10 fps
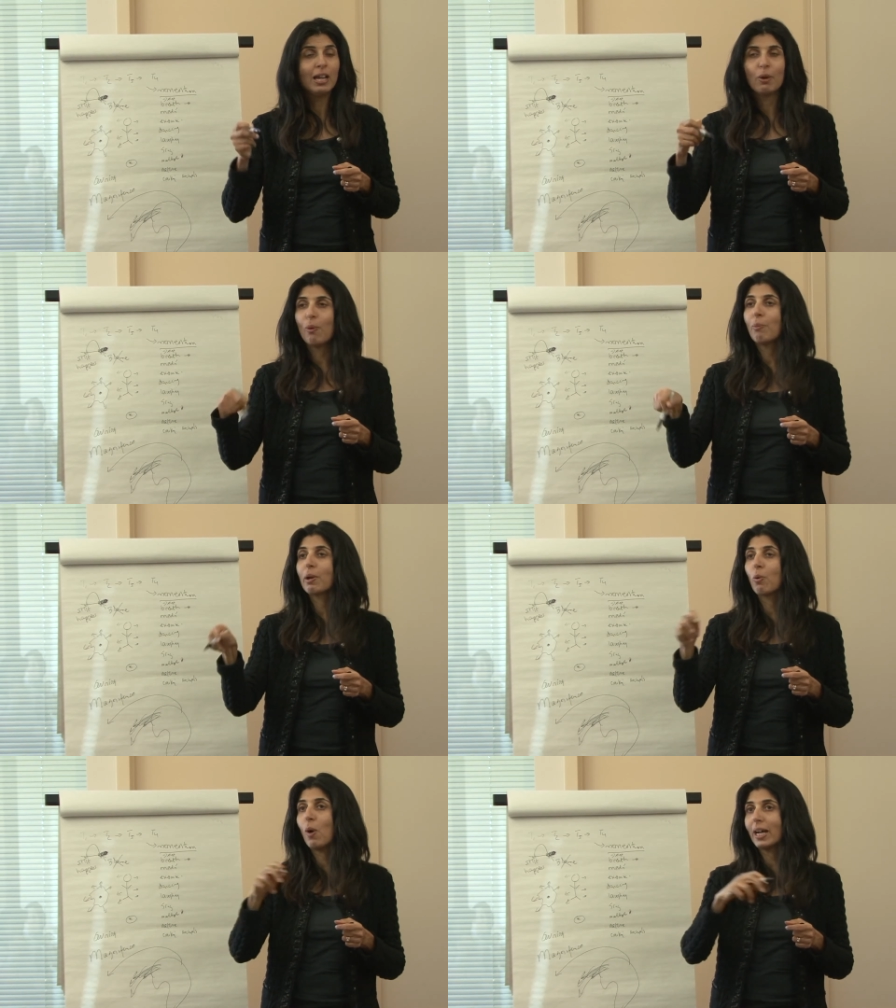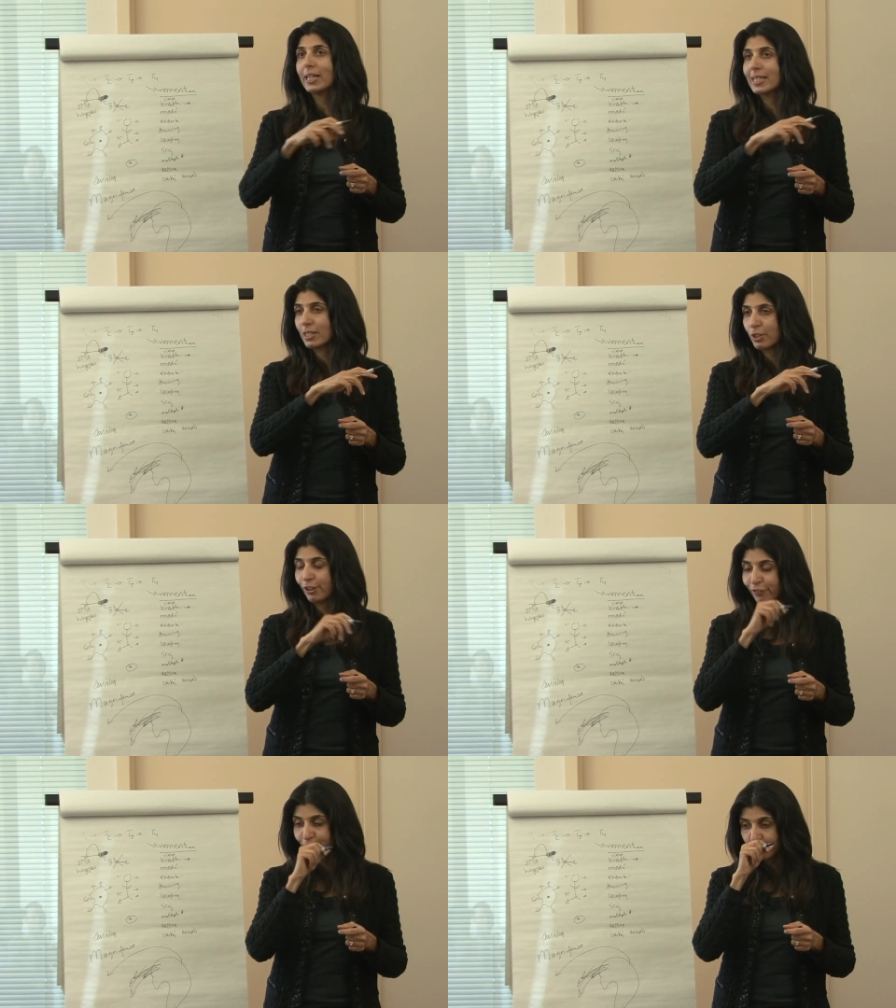When we were walking down to
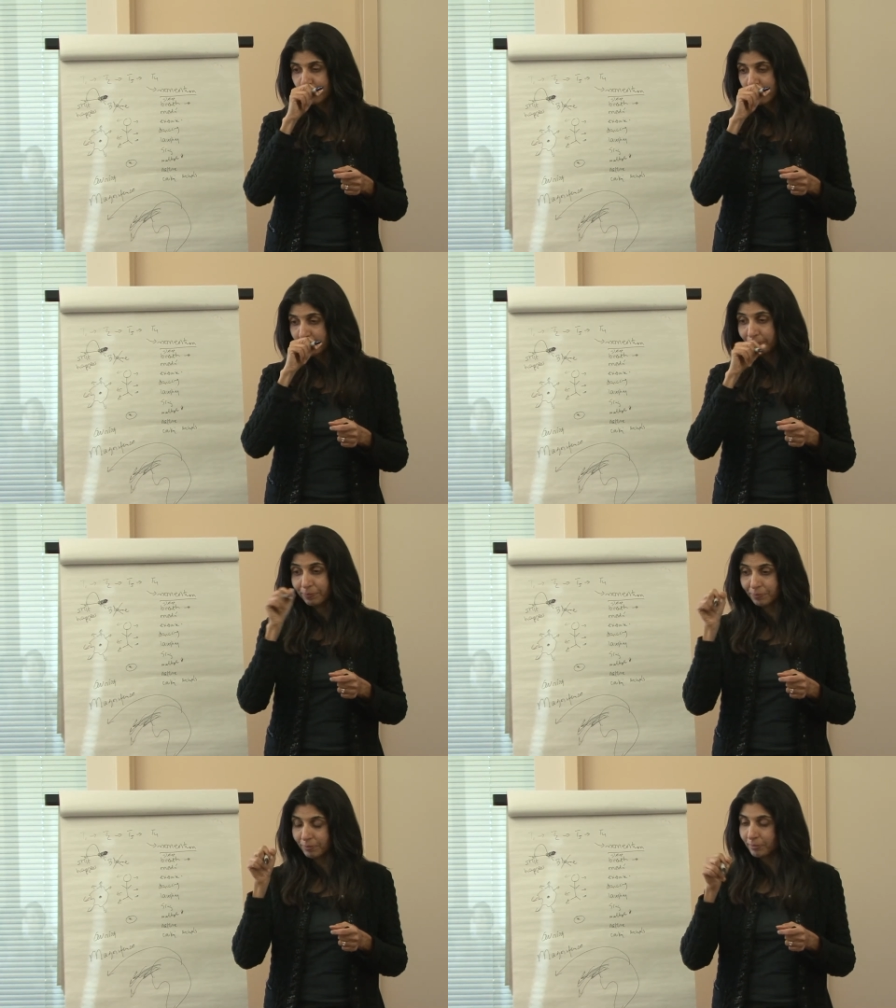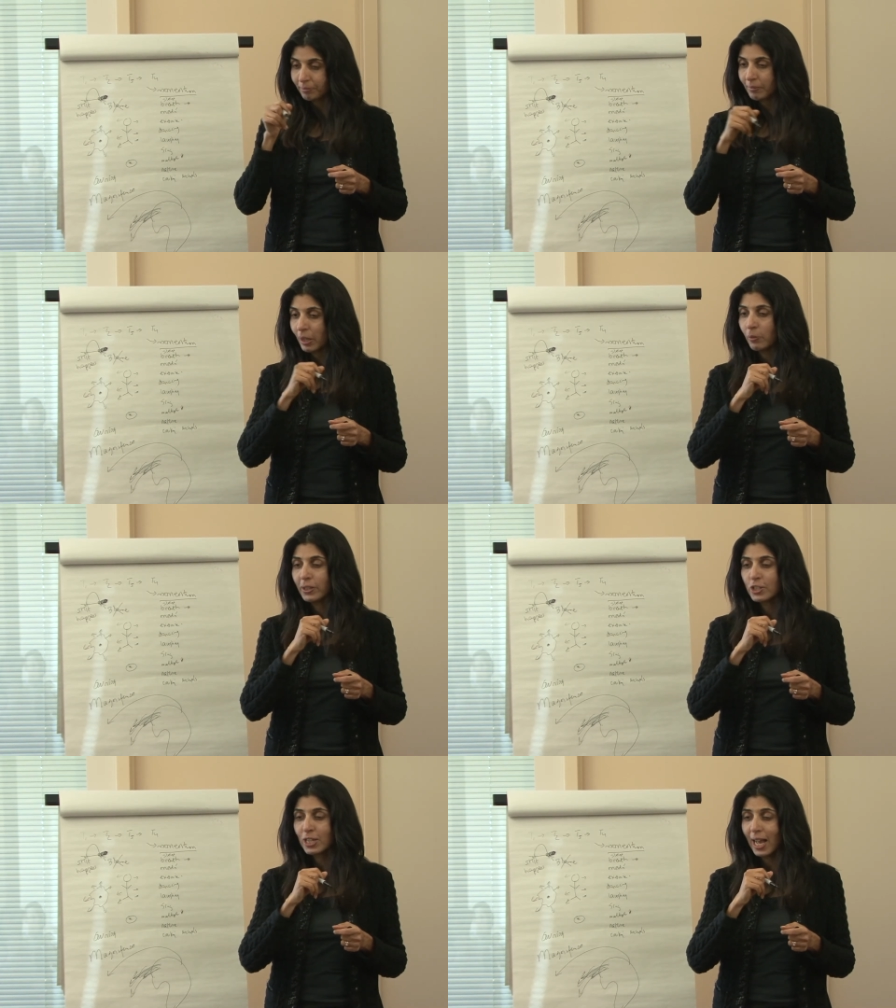Whole Foods, we
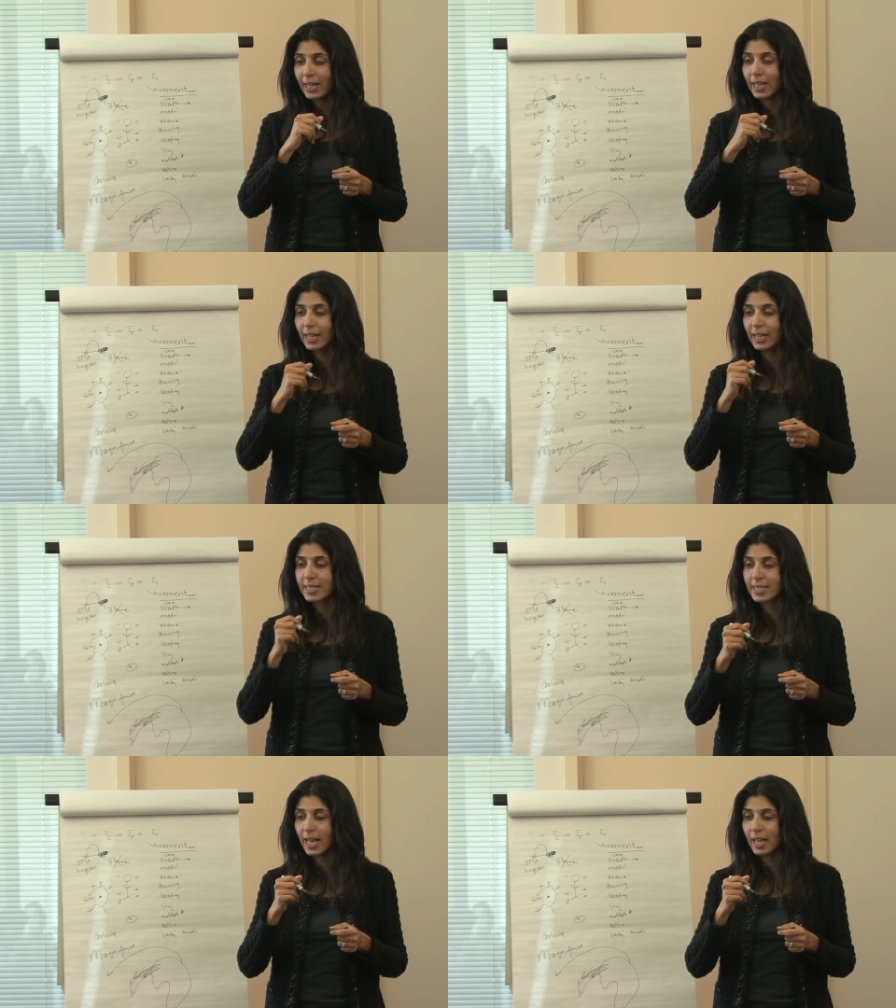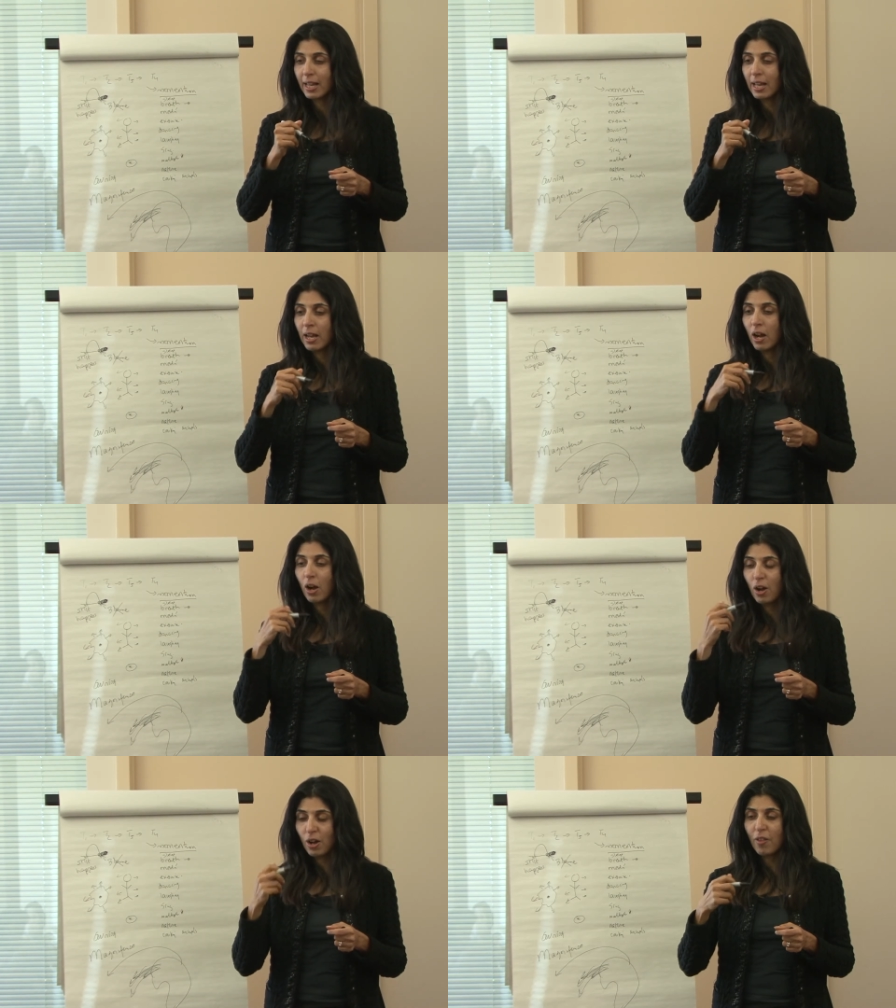were chatting, and I said,
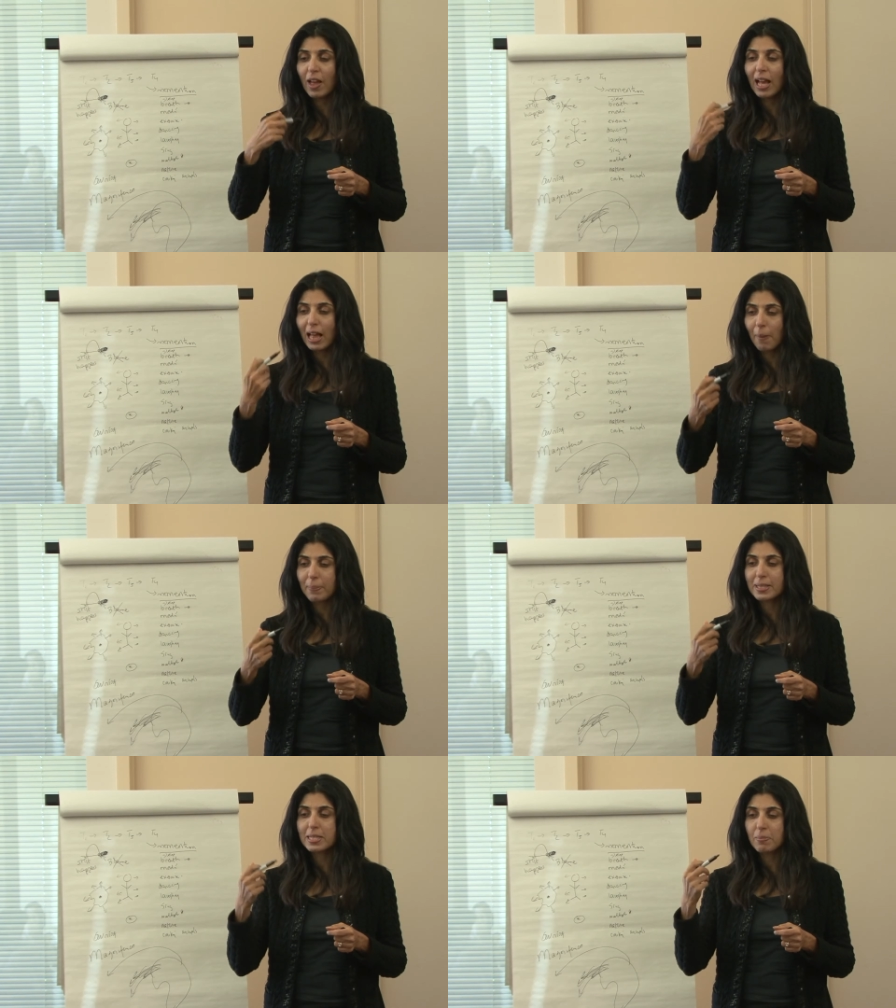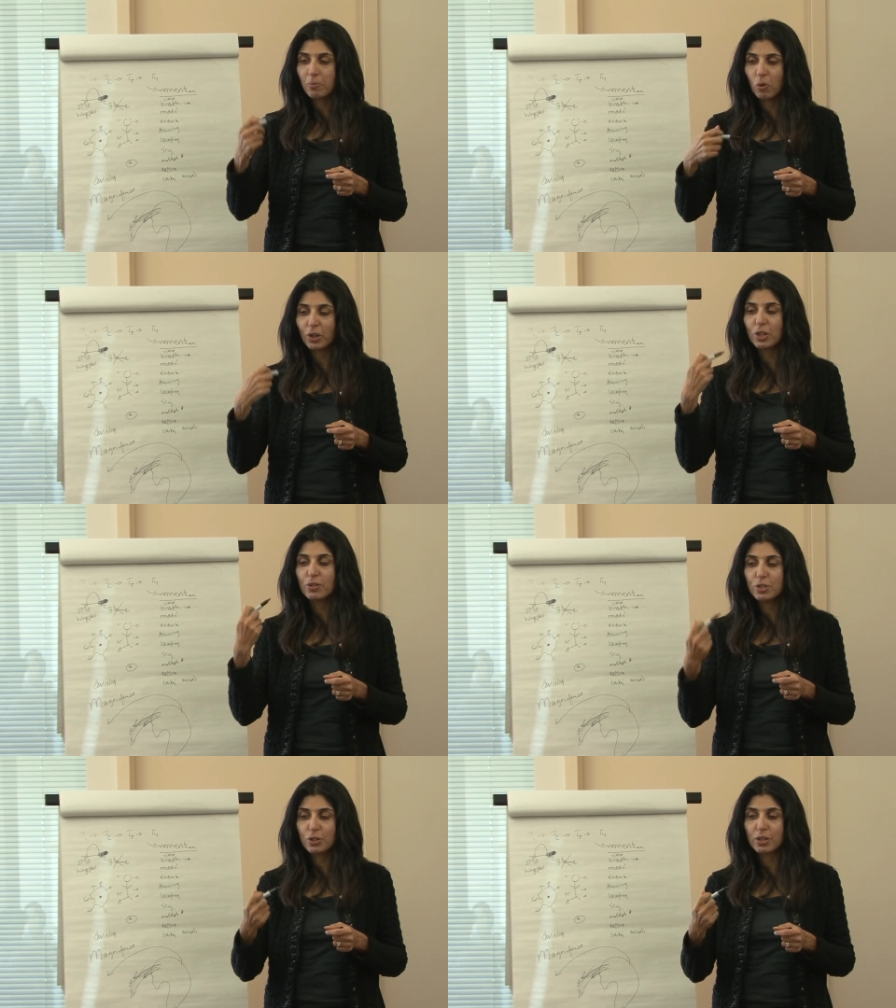All that happens the more you
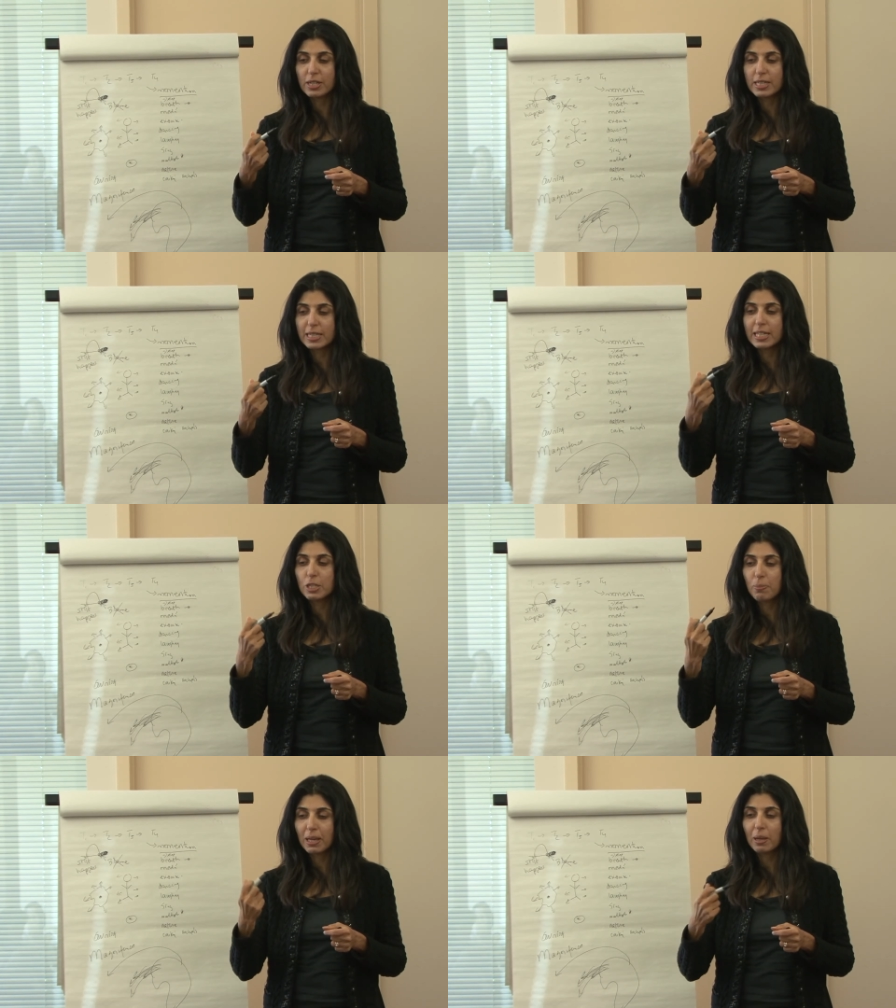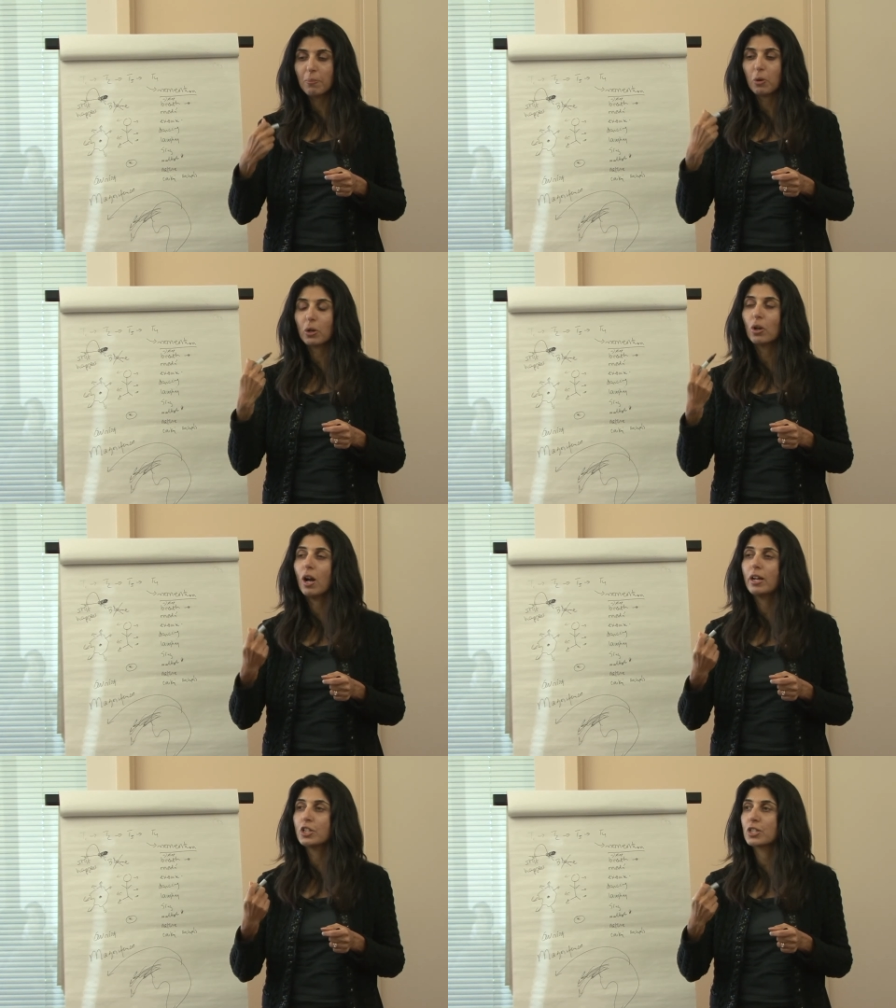do this is you become more
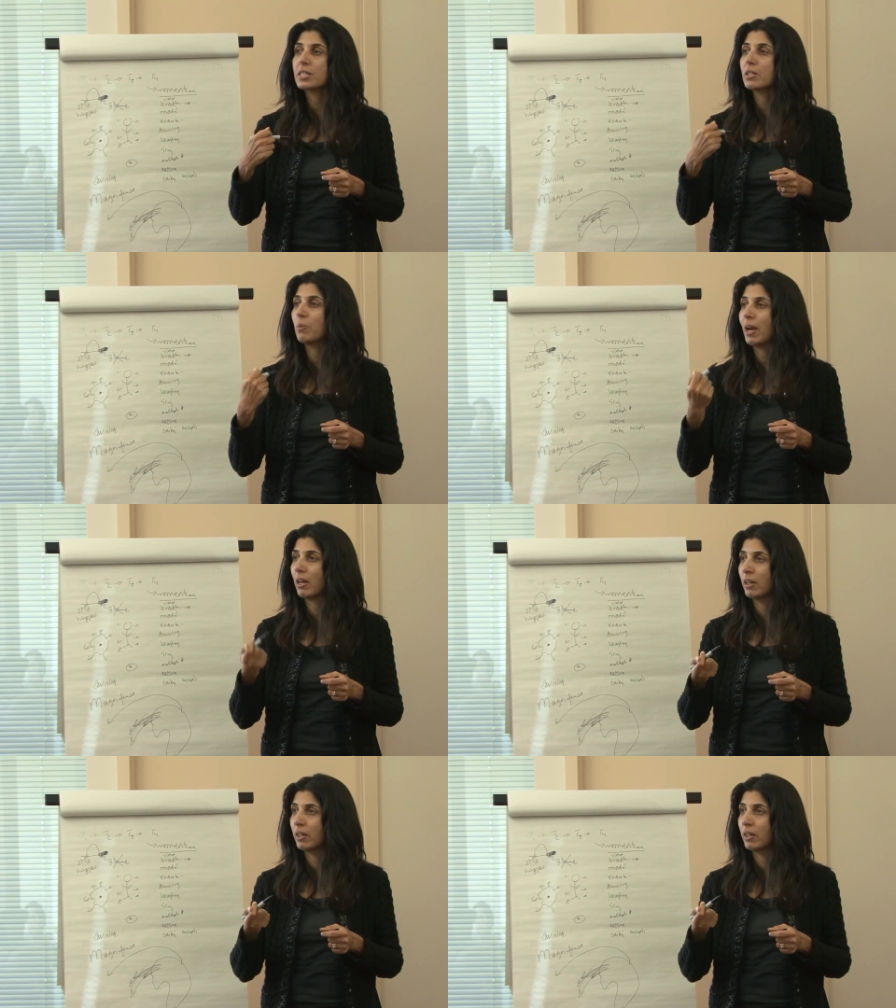conscious and aware.